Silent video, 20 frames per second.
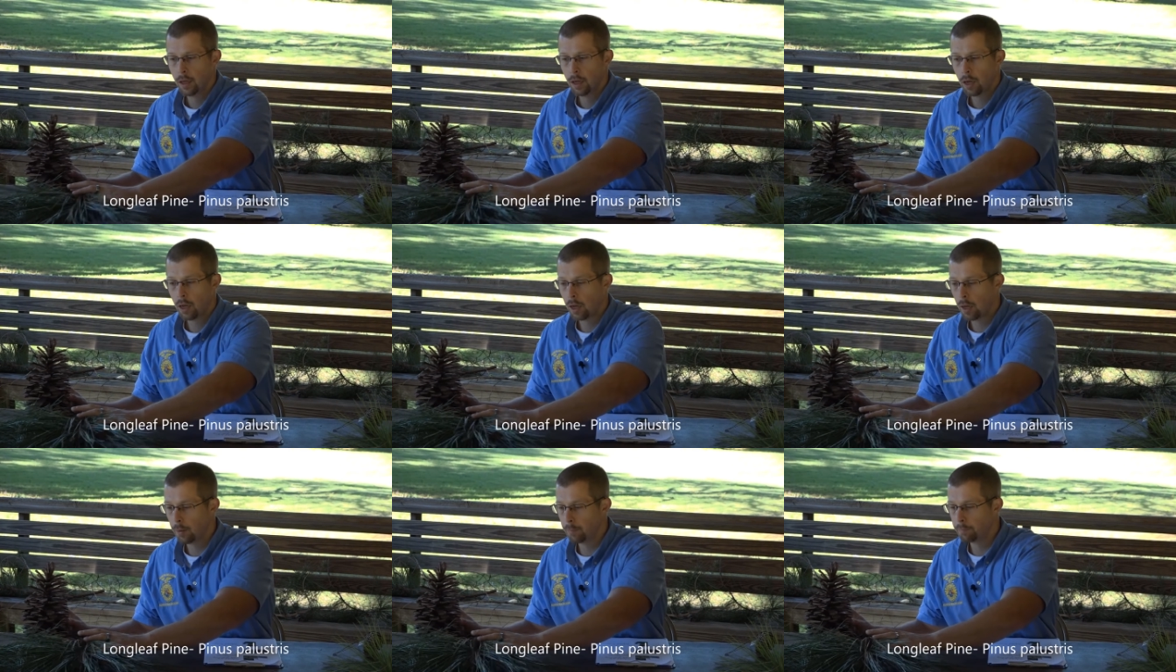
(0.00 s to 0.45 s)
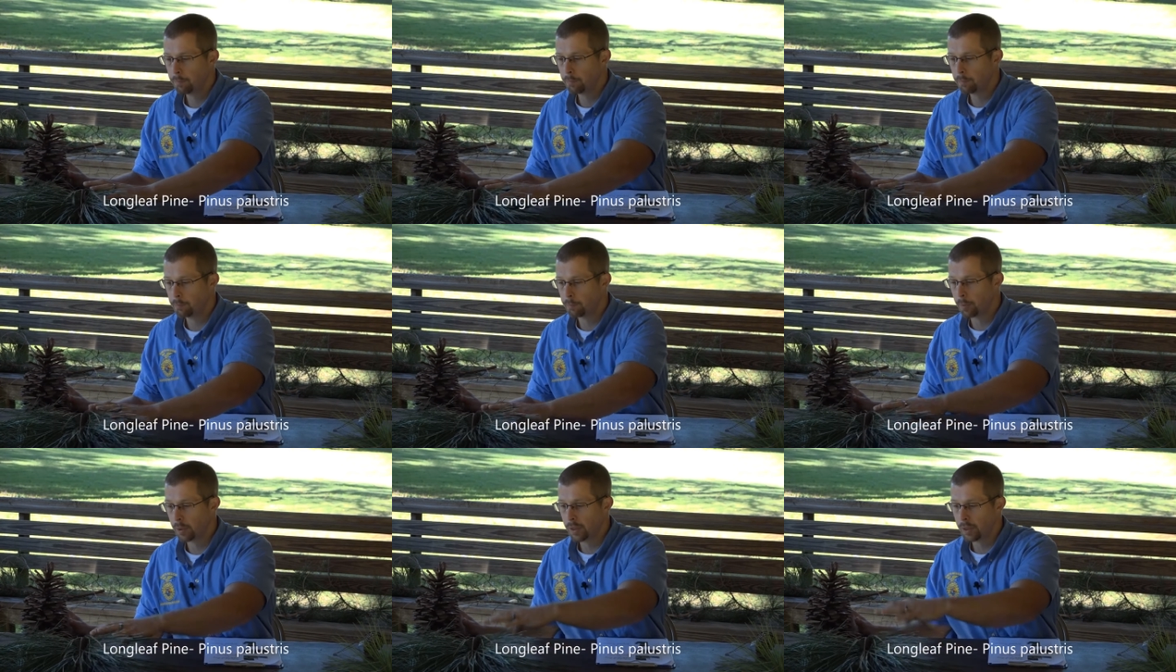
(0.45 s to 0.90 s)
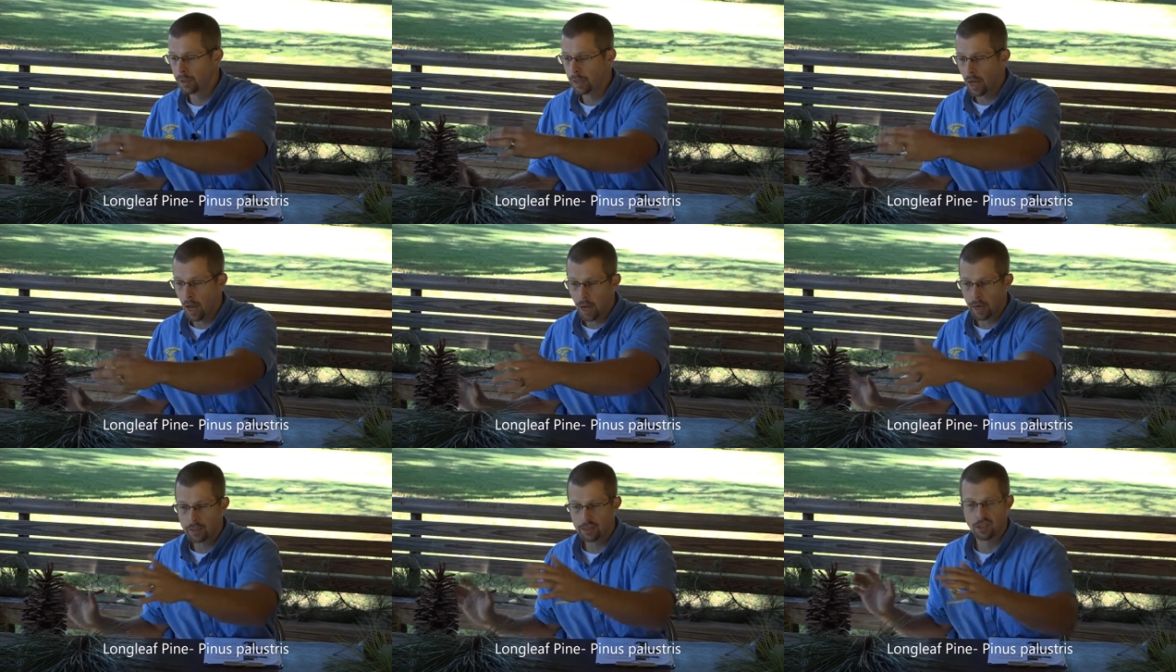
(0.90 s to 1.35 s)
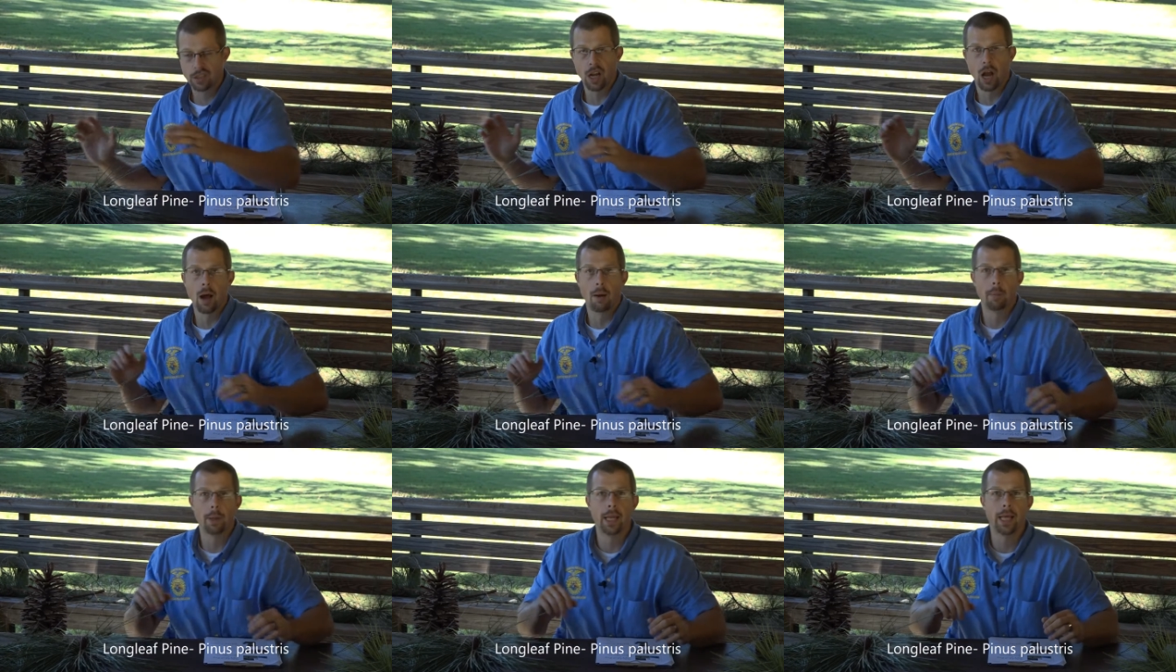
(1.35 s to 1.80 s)
um, but not as
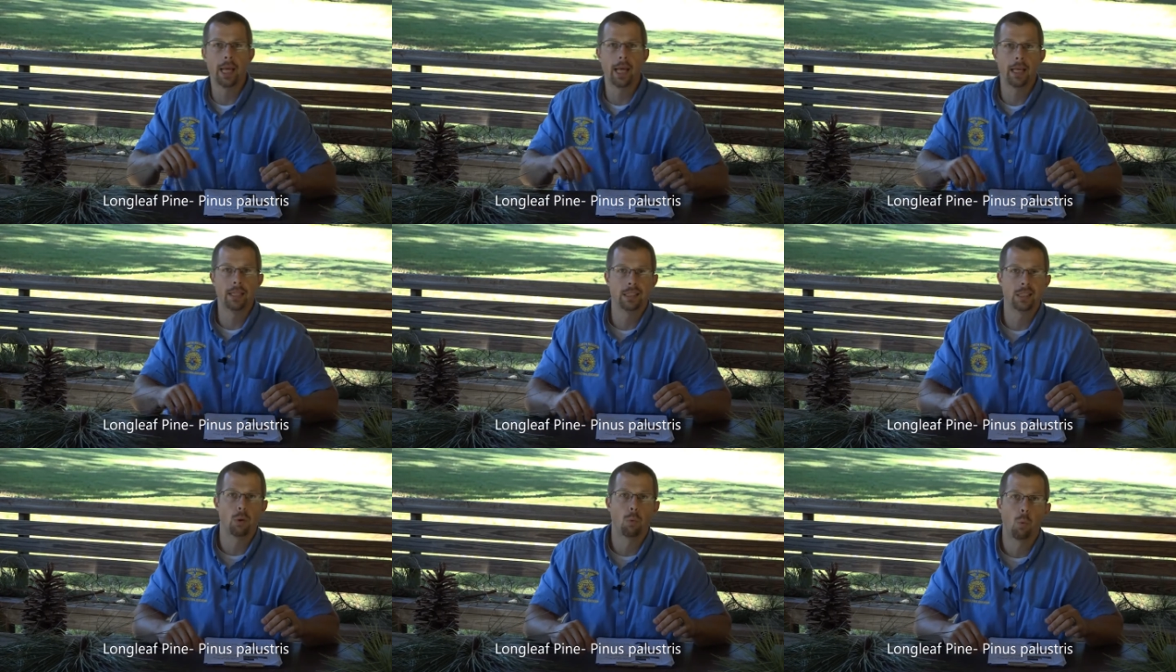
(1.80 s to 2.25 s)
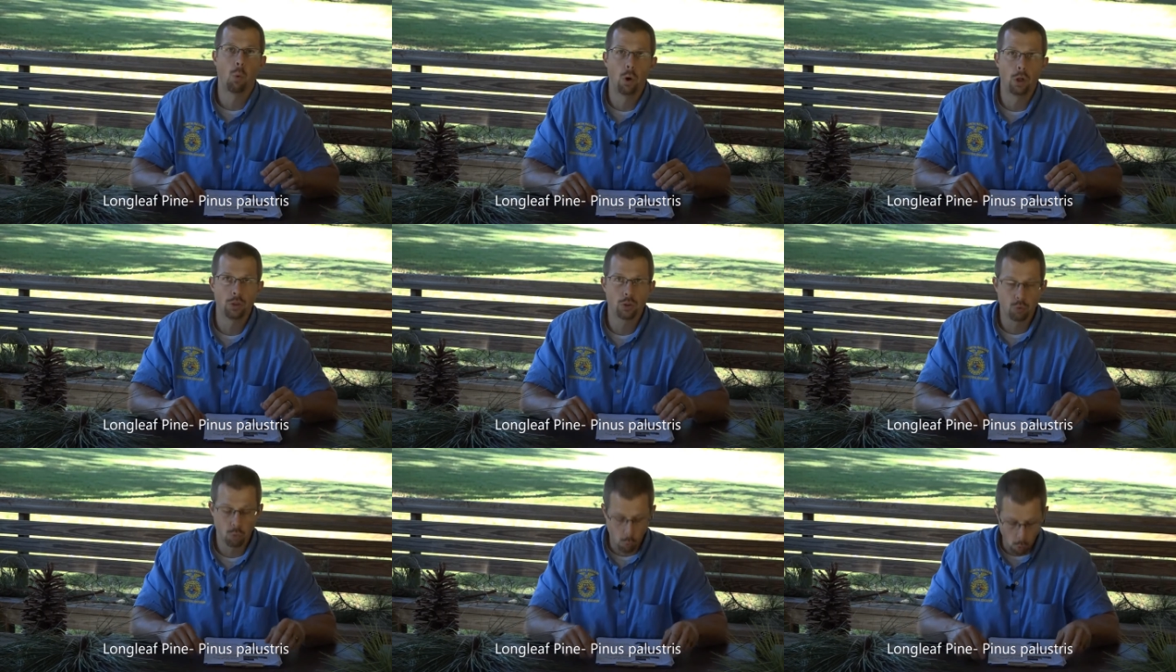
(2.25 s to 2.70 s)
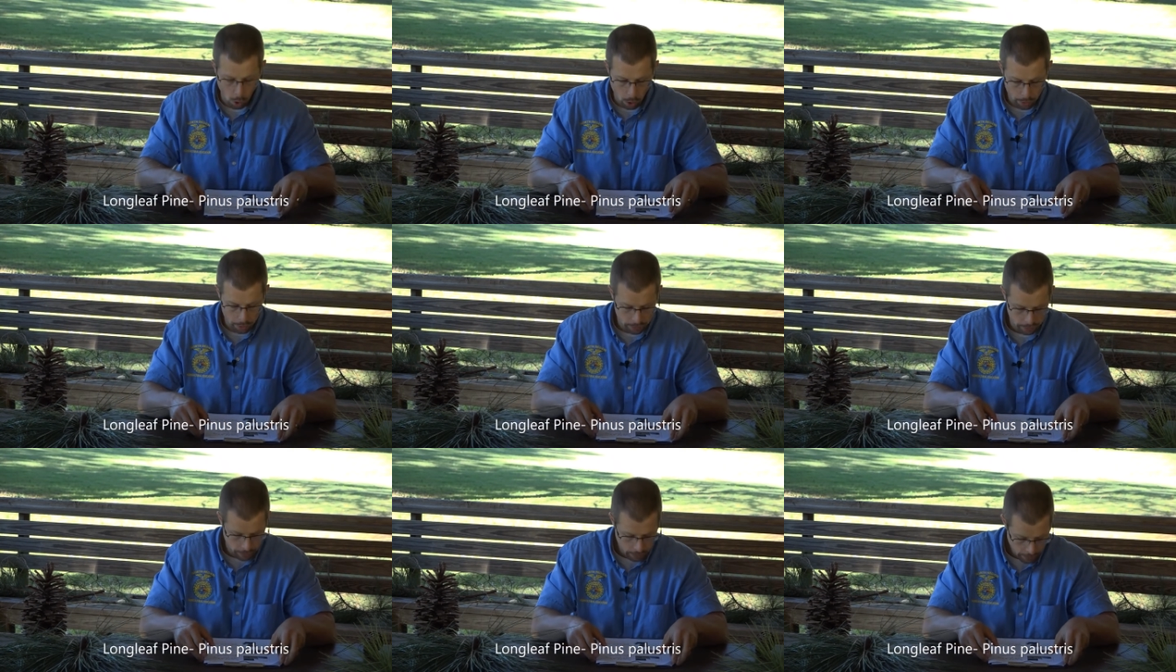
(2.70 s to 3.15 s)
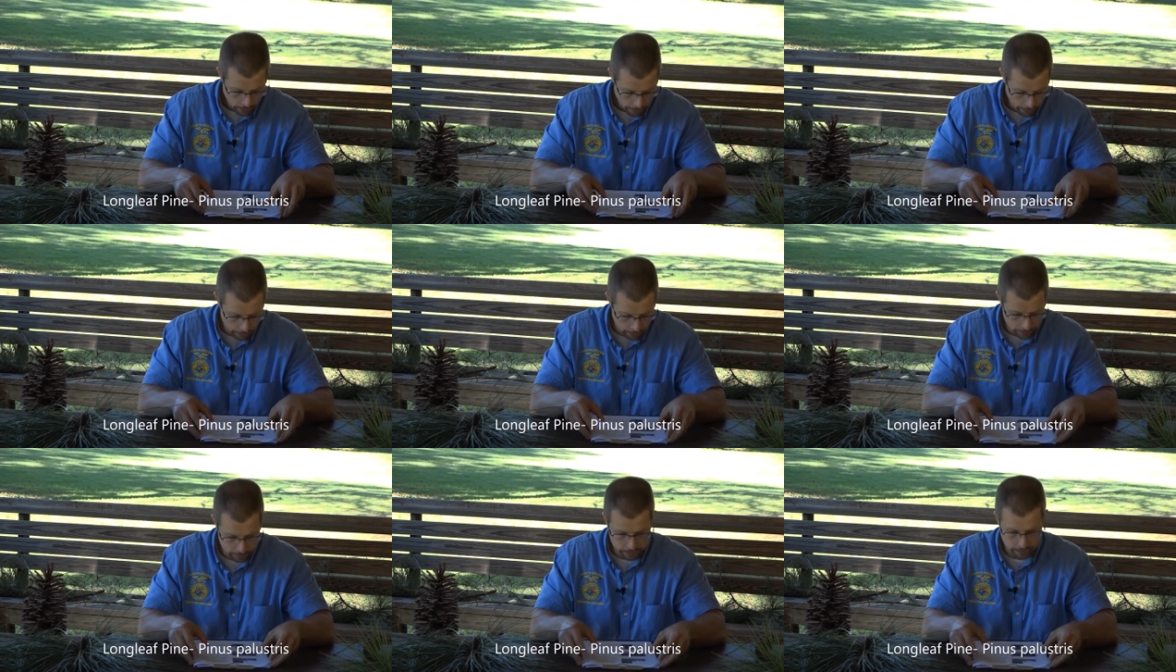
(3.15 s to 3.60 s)
dominant as it once was
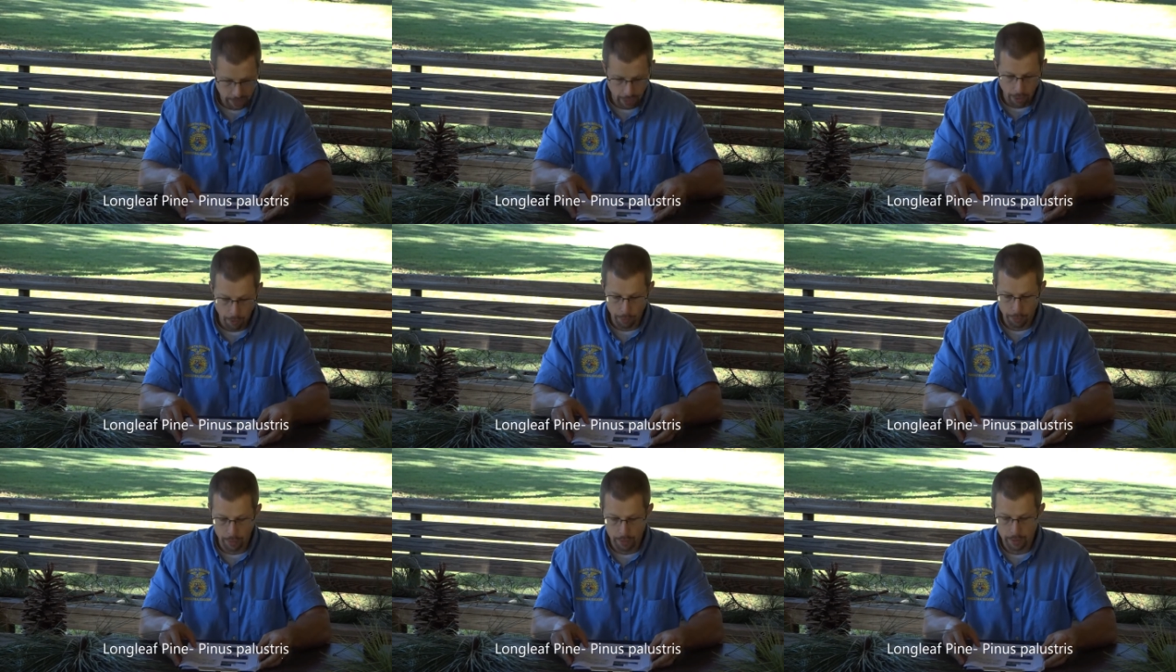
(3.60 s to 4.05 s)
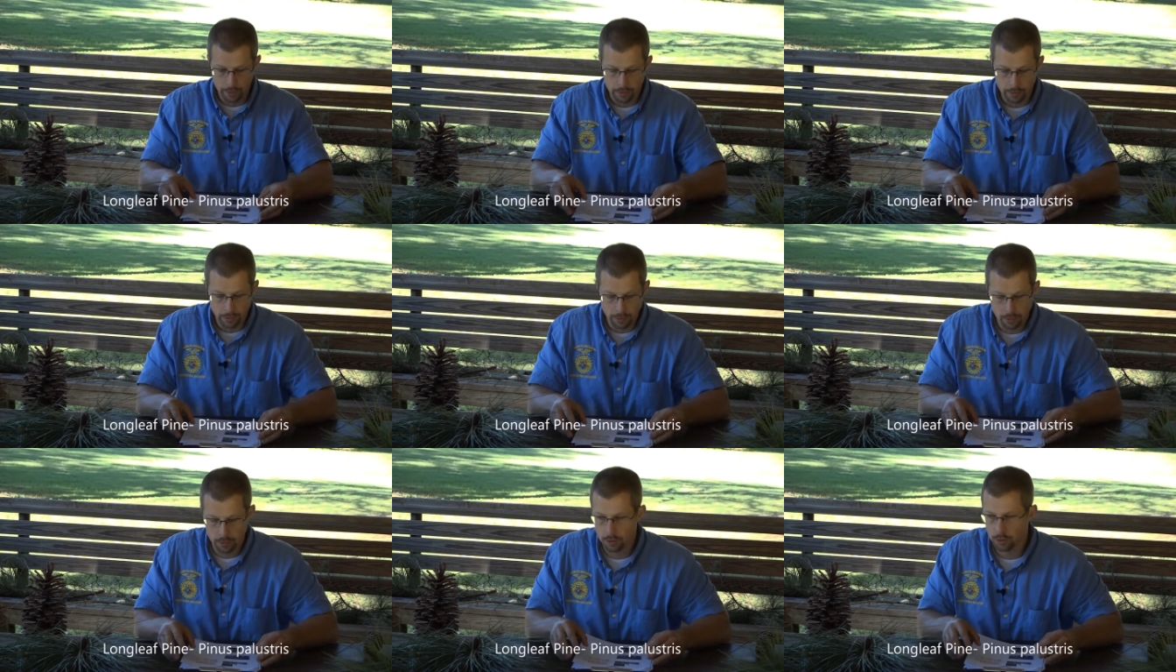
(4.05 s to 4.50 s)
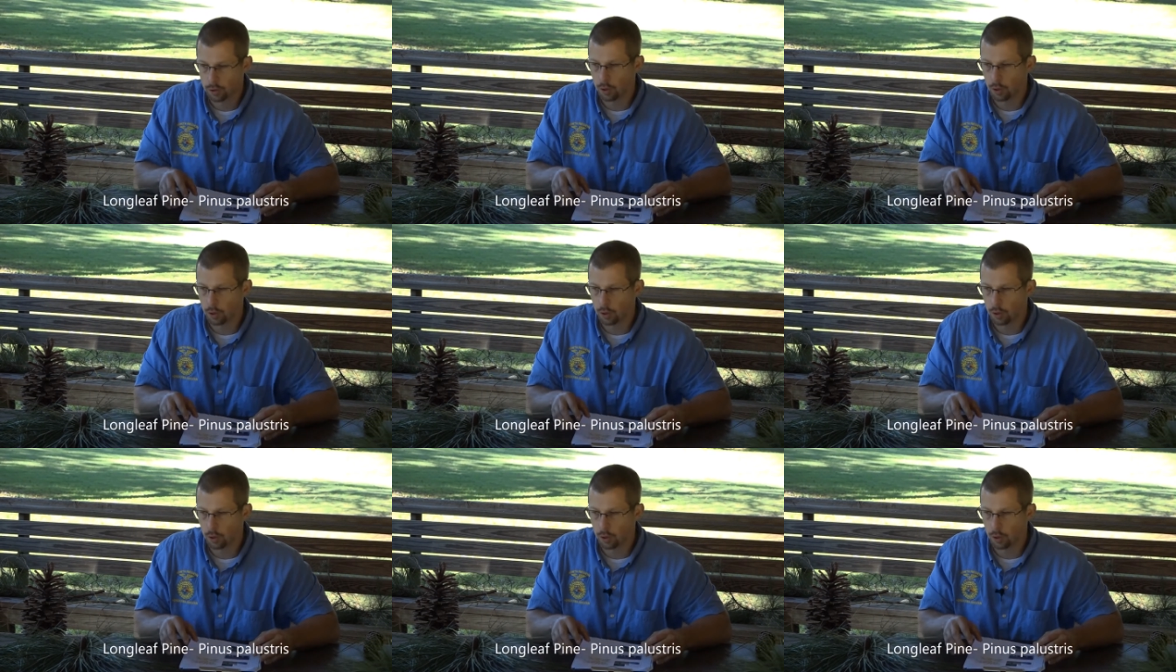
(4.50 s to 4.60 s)
in the southeast.